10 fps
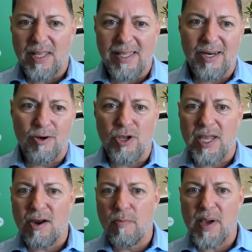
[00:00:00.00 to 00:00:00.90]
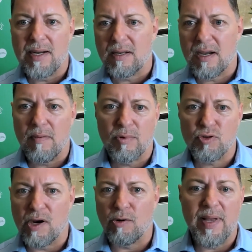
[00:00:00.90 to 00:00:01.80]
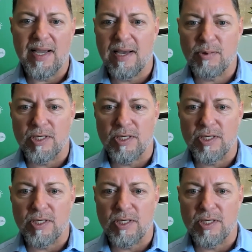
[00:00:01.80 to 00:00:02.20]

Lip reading: you hear about it trickle back up to